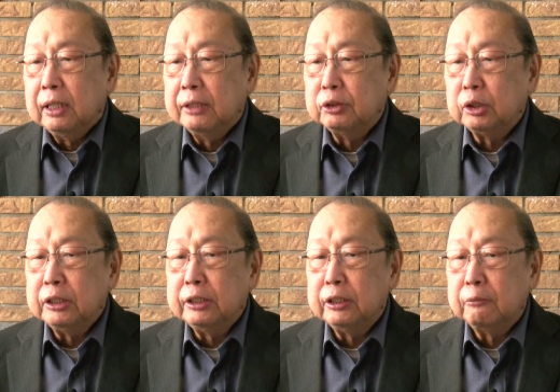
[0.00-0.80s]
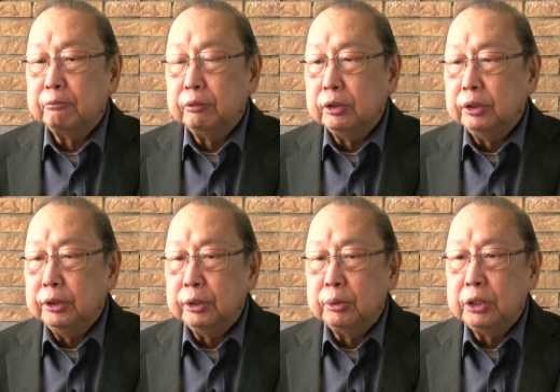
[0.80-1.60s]
and Treaty of
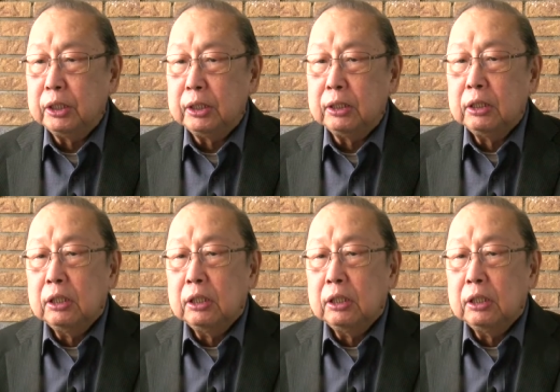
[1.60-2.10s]
Union